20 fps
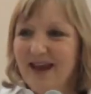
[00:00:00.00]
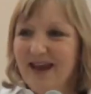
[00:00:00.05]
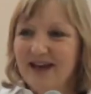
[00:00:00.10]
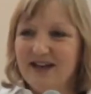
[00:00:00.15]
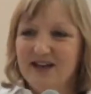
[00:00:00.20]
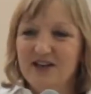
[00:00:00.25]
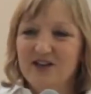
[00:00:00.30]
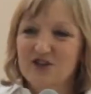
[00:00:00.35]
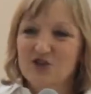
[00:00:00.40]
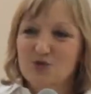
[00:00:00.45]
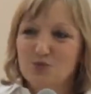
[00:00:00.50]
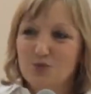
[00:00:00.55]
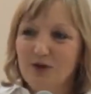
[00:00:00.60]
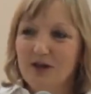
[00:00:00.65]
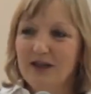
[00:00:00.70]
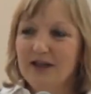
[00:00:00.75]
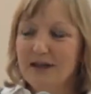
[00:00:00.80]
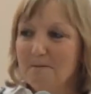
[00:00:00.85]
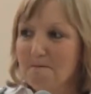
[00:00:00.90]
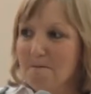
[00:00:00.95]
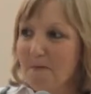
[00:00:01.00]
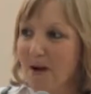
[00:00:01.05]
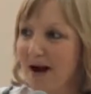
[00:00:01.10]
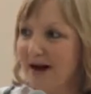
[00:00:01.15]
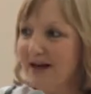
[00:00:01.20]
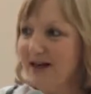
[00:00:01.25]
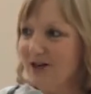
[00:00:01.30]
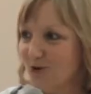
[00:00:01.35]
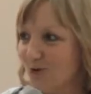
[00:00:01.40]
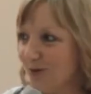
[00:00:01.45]
And it is really
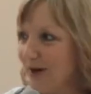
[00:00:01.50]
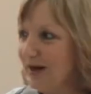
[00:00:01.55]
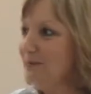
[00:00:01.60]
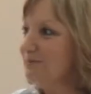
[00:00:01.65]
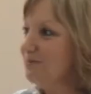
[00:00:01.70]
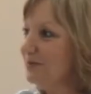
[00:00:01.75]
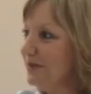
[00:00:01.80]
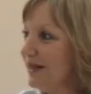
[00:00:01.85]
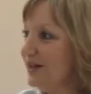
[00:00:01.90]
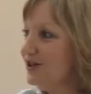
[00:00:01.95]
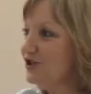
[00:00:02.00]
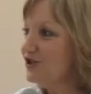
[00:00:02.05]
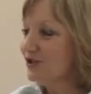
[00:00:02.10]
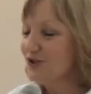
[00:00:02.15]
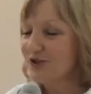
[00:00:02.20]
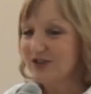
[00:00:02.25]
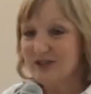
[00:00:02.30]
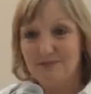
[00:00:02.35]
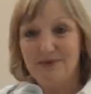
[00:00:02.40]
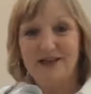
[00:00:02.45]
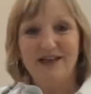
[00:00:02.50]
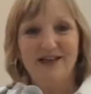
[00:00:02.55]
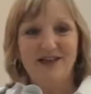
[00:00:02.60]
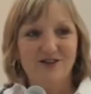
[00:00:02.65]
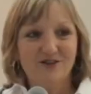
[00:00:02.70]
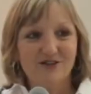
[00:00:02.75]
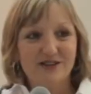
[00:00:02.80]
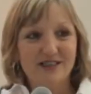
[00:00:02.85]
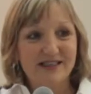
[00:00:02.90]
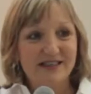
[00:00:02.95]
my great pleasure to be
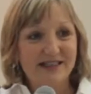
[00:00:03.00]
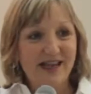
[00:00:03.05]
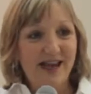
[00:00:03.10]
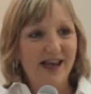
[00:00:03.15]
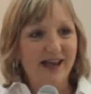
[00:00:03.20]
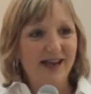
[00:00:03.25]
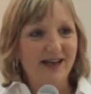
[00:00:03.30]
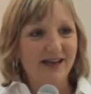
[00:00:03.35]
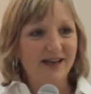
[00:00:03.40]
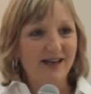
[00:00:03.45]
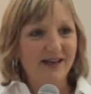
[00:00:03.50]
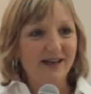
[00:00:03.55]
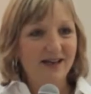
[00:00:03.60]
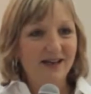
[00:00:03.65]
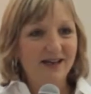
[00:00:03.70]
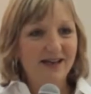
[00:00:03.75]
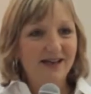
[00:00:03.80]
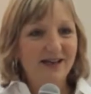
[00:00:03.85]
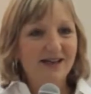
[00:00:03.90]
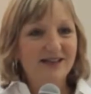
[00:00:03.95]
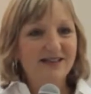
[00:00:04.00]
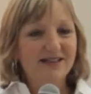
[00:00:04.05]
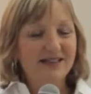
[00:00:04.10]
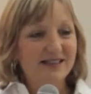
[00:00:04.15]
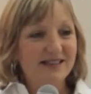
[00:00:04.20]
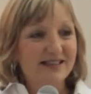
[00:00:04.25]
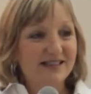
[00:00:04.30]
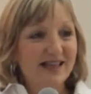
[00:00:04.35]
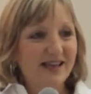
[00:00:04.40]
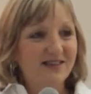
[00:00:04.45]
here today
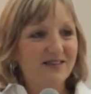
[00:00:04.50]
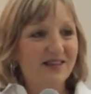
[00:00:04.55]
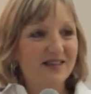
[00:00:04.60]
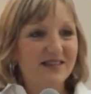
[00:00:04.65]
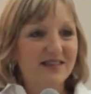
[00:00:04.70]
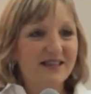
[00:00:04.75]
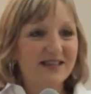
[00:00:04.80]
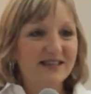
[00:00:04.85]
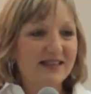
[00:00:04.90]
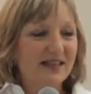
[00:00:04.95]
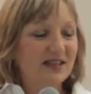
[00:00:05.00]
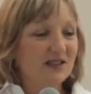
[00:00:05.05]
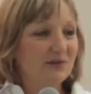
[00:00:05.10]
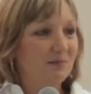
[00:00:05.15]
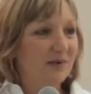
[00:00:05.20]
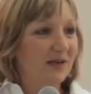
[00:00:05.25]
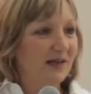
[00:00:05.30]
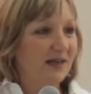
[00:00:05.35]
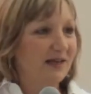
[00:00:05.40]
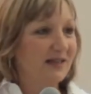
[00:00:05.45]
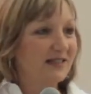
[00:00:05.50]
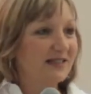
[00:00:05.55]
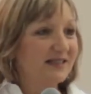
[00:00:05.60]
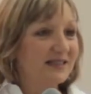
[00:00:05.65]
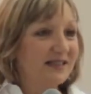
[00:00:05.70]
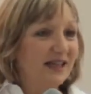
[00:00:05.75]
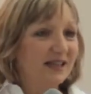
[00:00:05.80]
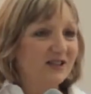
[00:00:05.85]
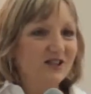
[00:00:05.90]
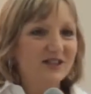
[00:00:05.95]
to say that this has been
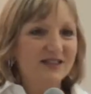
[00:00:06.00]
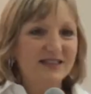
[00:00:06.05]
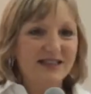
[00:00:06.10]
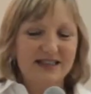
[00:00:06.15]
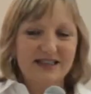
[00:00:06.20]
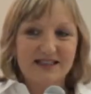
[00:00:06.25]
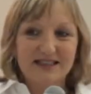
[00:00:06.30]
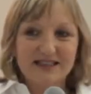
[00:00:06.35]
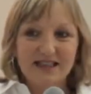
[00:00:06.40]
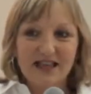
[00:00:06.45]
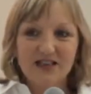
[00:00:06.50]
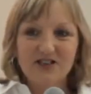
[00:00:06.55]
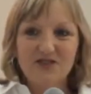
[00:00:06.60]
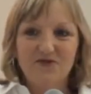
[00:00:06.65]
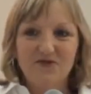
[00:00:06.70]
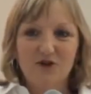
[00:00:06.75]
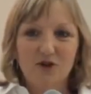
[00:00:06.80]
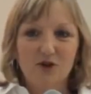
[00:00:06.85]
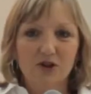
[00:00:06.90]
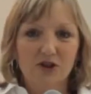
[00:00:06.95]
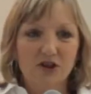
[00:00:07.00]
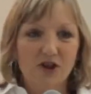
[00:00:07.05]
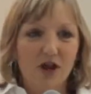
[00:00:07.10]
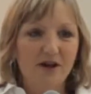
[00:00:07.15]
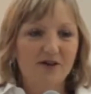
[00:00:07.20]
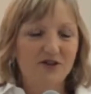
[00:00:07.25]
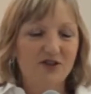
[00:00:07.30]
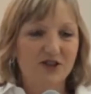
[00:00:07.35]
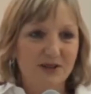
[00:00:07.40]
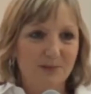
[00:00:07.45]
such a successful
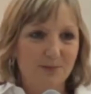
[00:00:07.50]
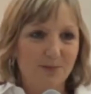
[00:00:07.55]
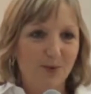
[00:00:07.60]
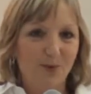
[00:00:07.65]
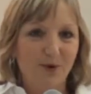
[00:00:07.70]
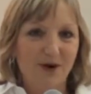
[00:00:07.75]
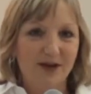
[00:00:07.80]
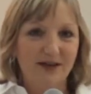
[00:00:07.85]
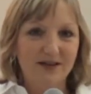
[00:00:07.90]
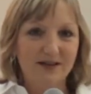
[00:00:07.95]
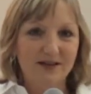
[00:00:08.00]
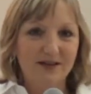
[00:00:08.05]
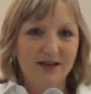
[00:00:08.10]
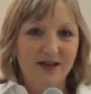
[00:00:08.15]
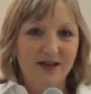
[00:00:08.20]
launching point